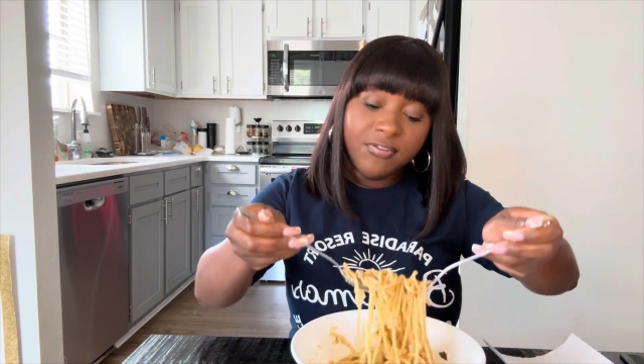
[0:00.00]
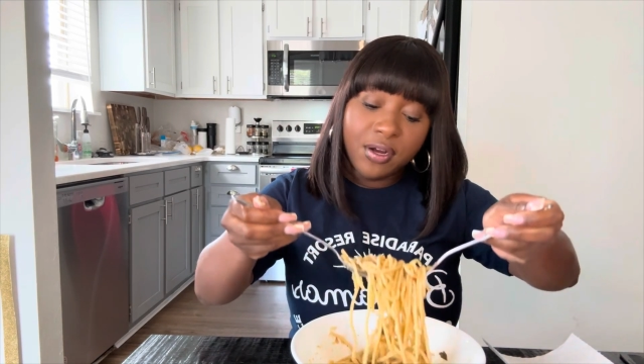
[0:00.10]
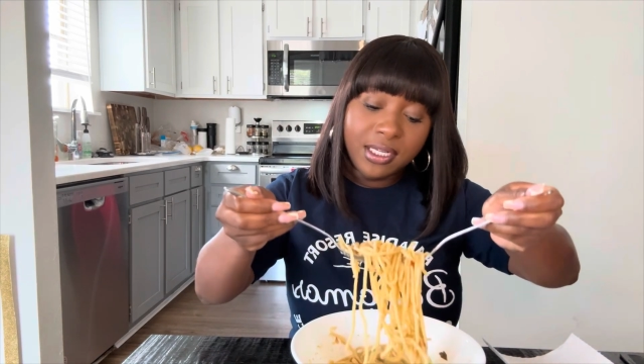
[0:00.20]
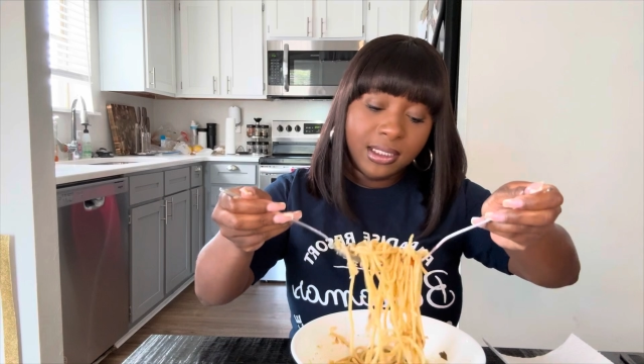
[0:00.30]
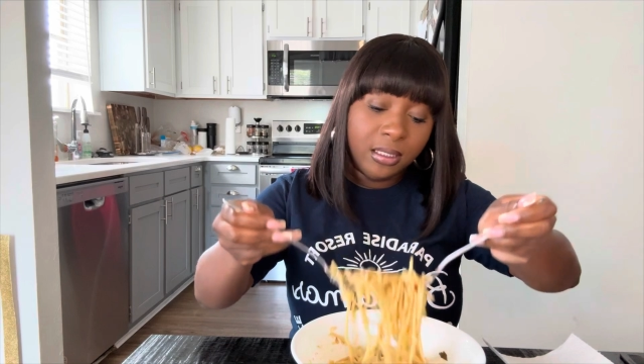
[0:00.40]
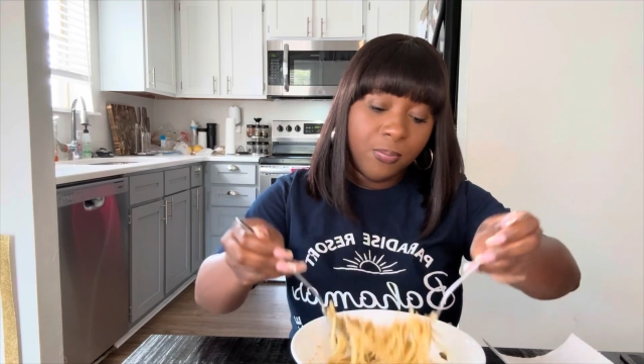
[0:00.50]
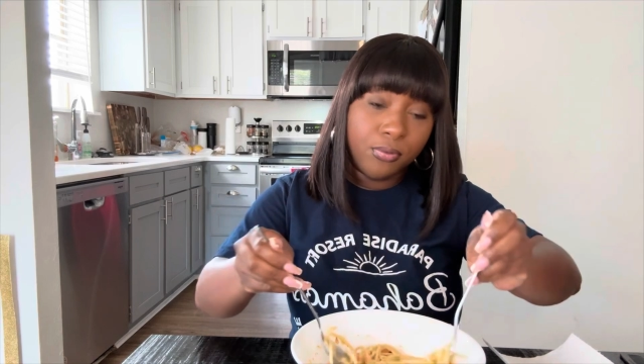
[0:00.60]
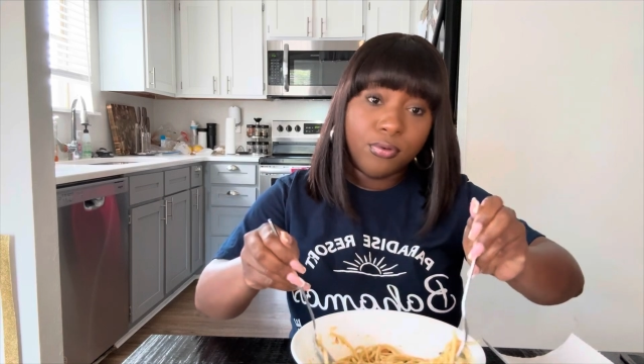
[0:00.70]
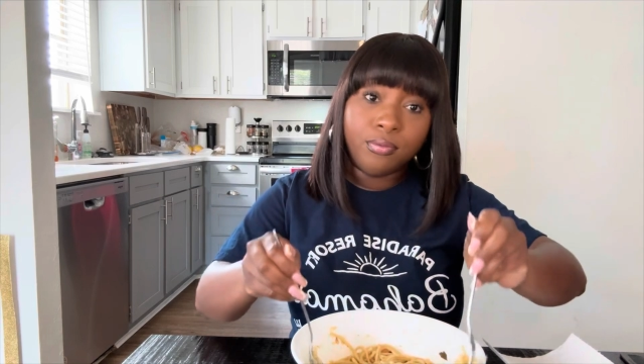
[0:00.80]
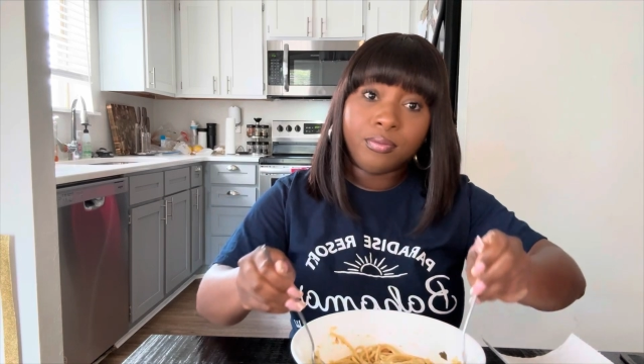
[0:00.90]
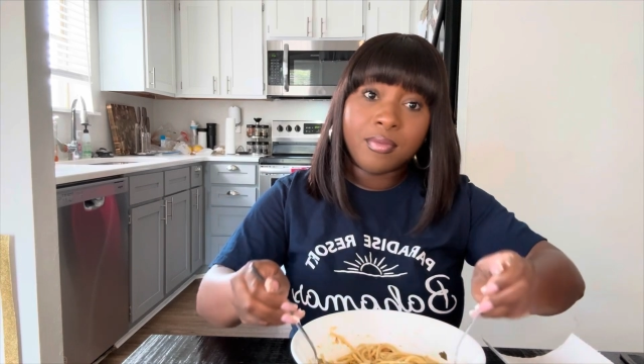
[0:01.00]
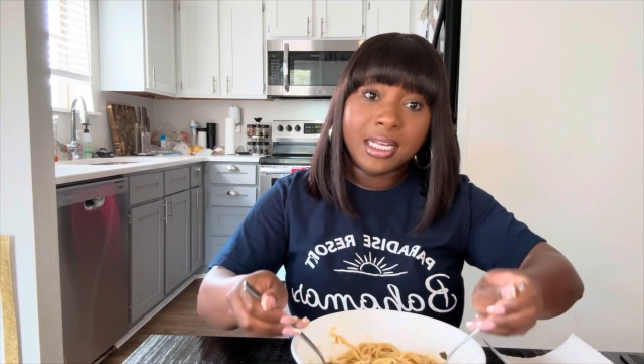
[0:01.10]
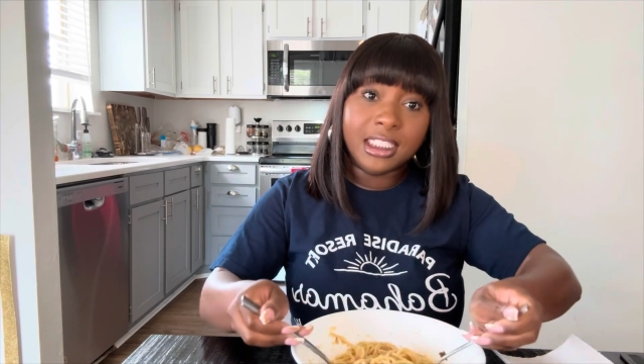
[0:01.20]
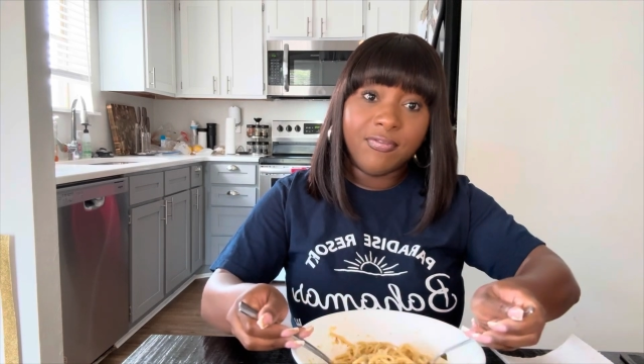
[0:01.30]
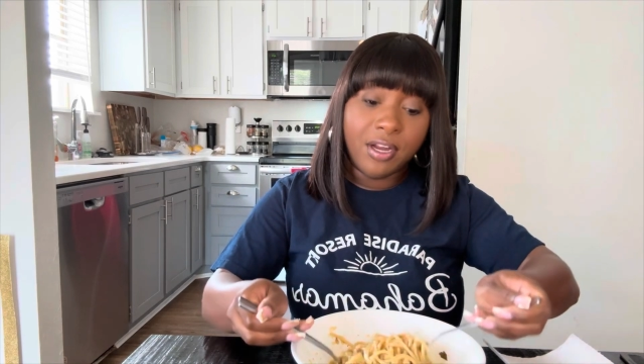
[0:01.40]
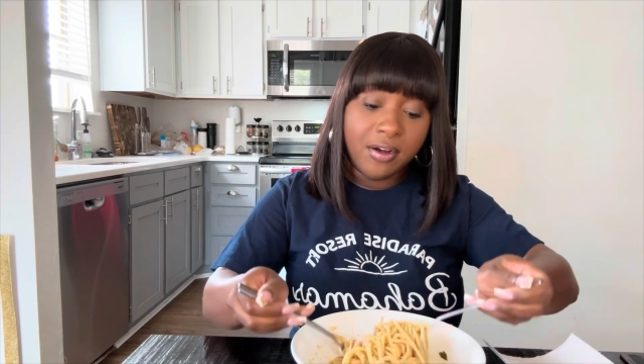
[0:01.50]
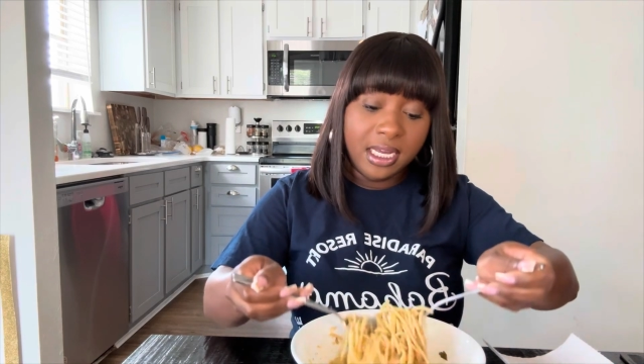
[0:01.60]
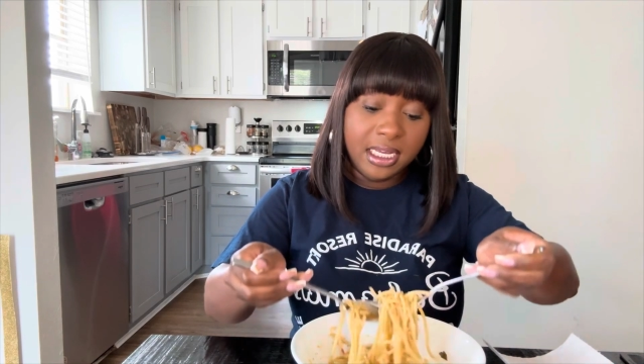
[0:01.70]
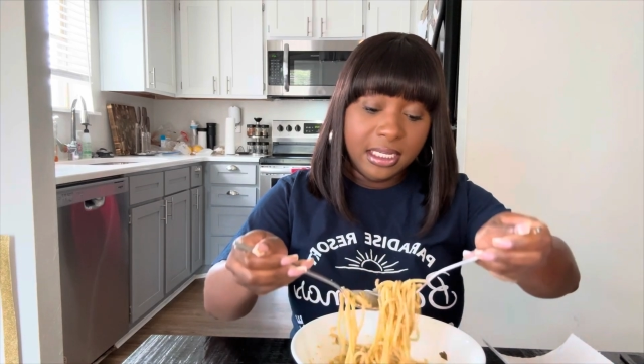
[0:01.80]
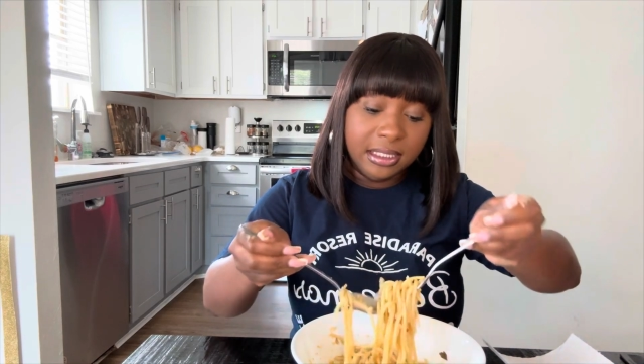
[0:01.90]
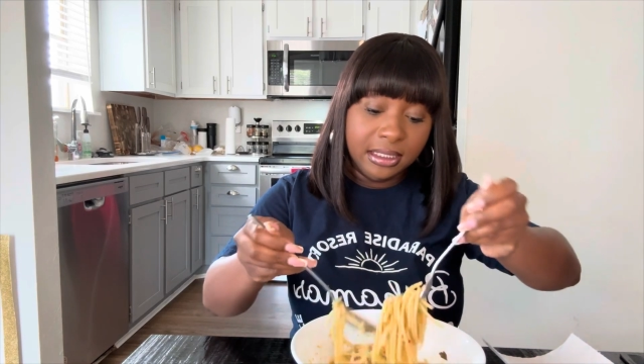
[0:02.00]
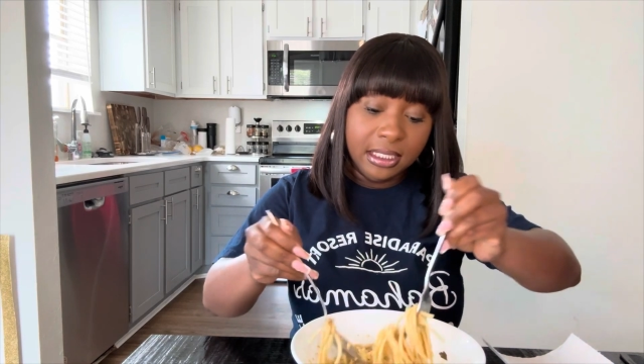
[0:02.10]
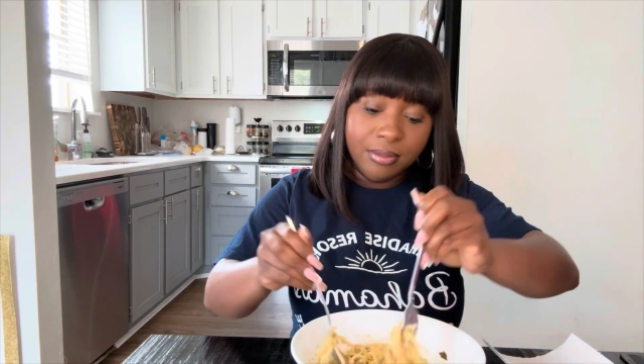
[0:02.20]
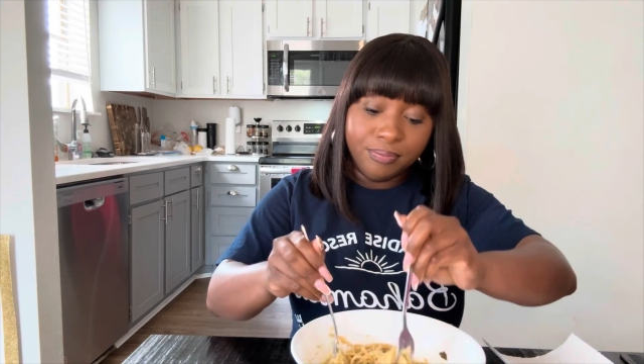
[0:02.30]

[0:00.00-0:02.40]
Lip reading: very simple. It's very easy.